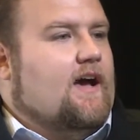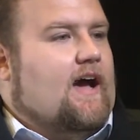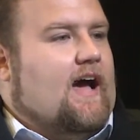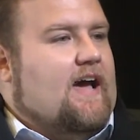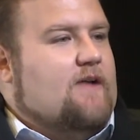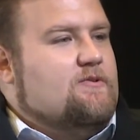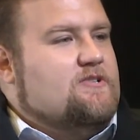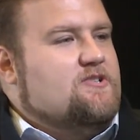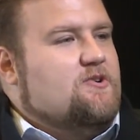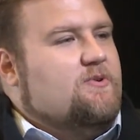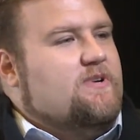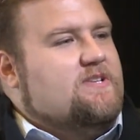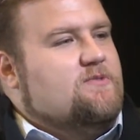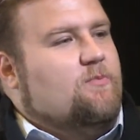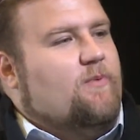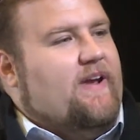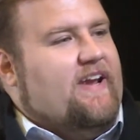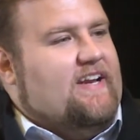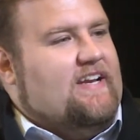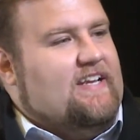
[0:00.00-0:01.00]
I was always
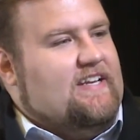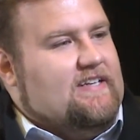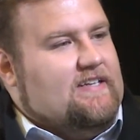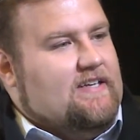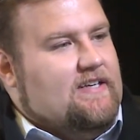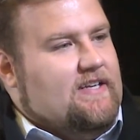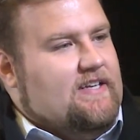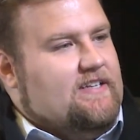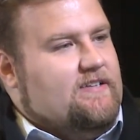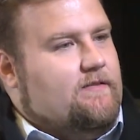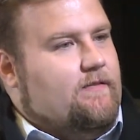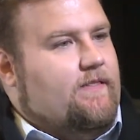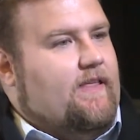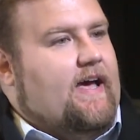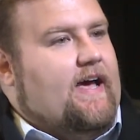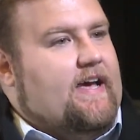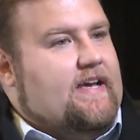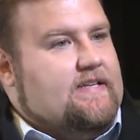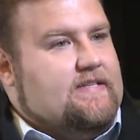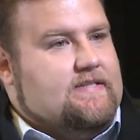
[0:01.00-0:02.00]
waiting in
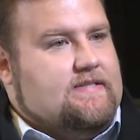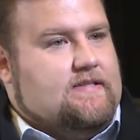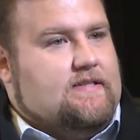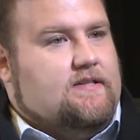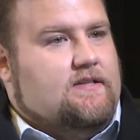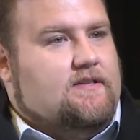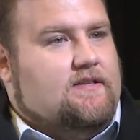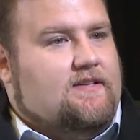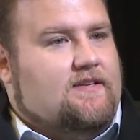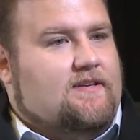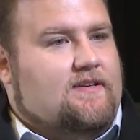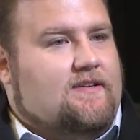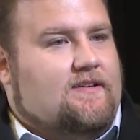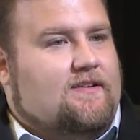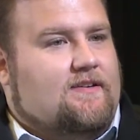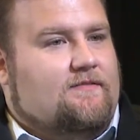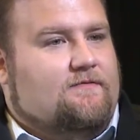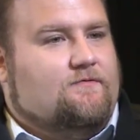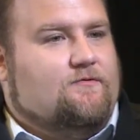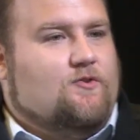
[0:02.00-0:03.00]
class
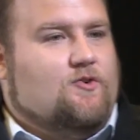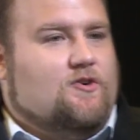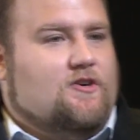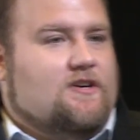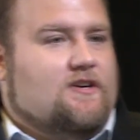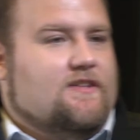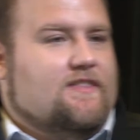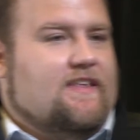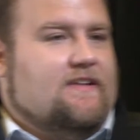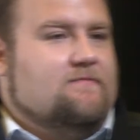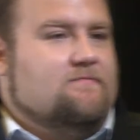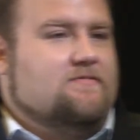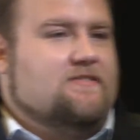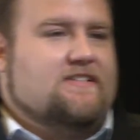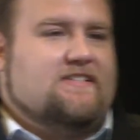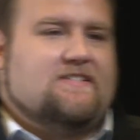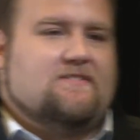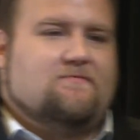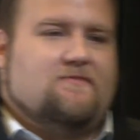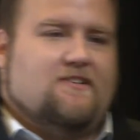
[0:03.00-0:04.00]
for the
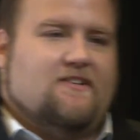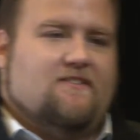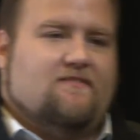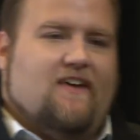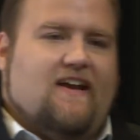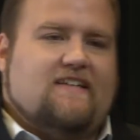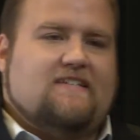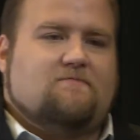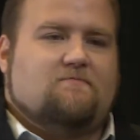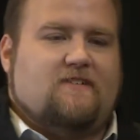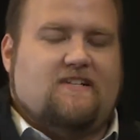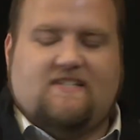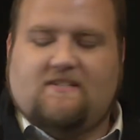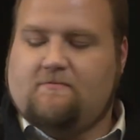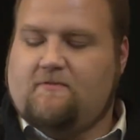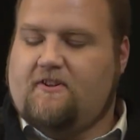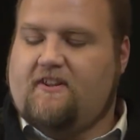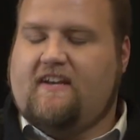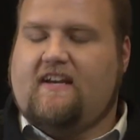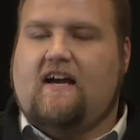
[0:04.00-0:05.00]
principal, the vice
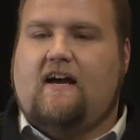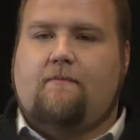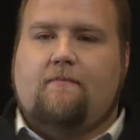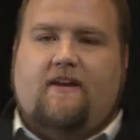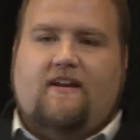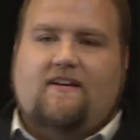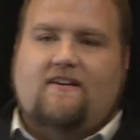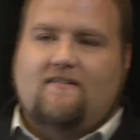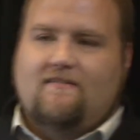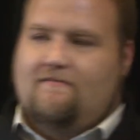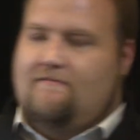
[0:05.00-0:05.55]
principal, to come in